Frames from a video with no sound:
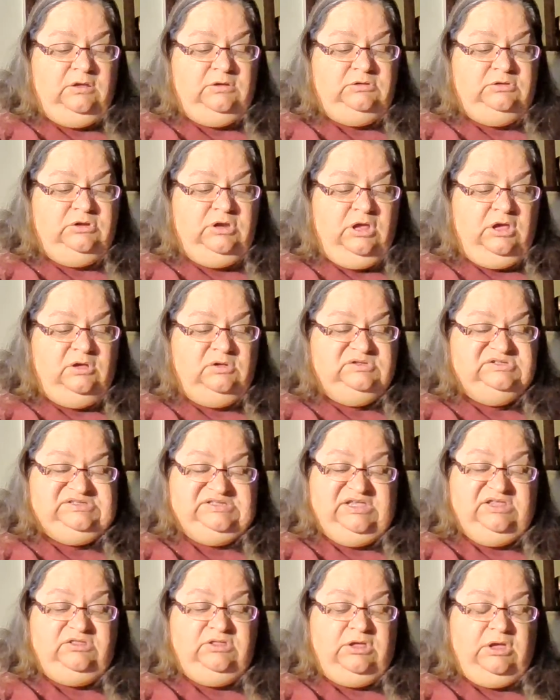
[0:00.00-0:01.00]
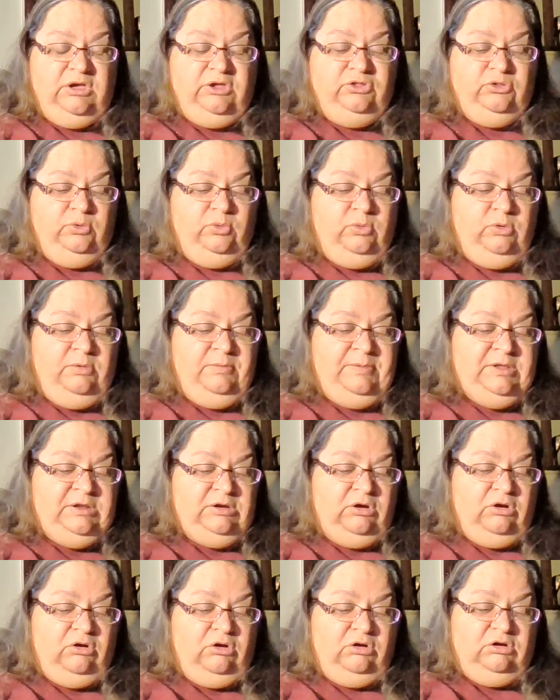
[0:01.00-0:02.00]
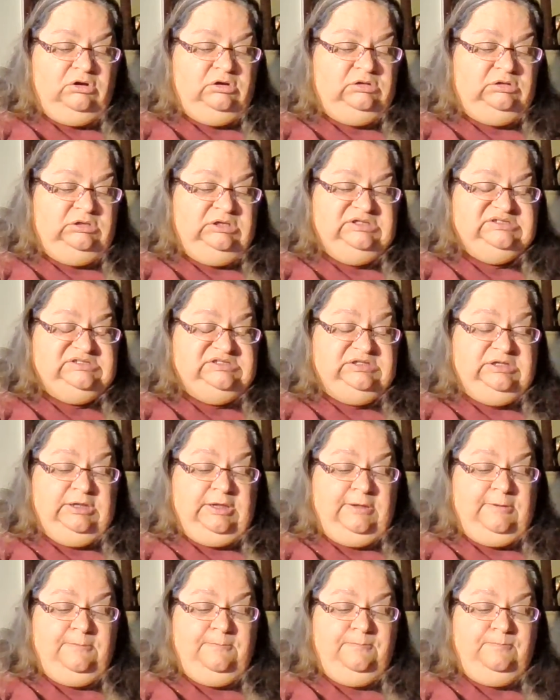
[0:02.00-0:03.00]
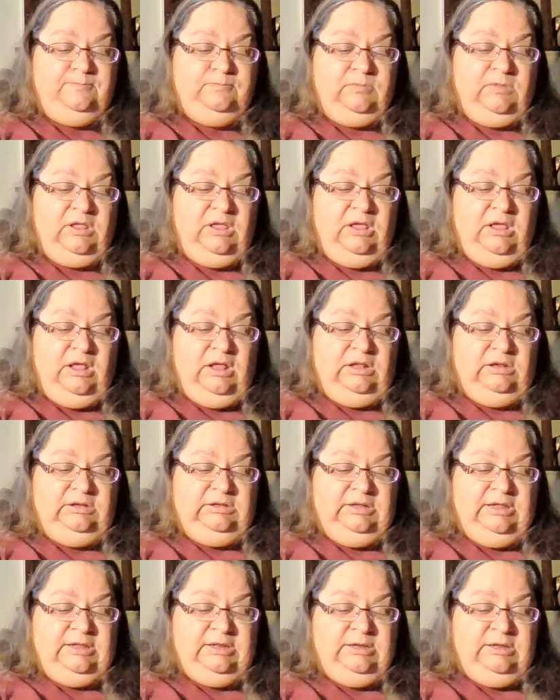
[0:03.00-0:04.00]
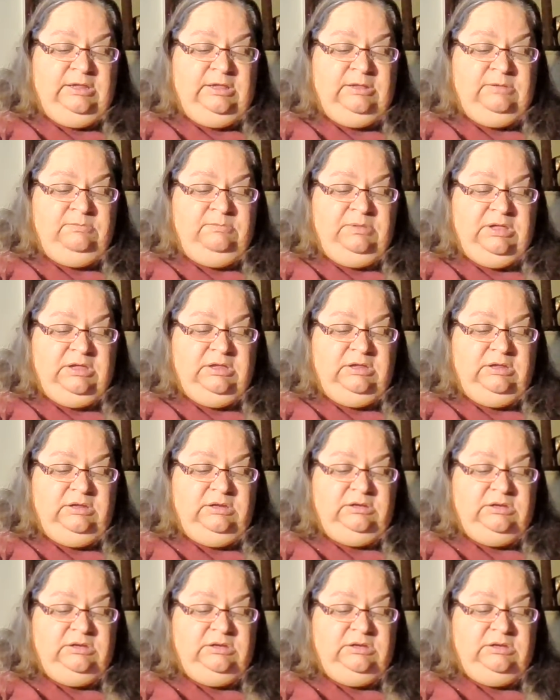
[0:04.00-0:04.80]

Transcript: No, said the other woman heartlessly. Let it be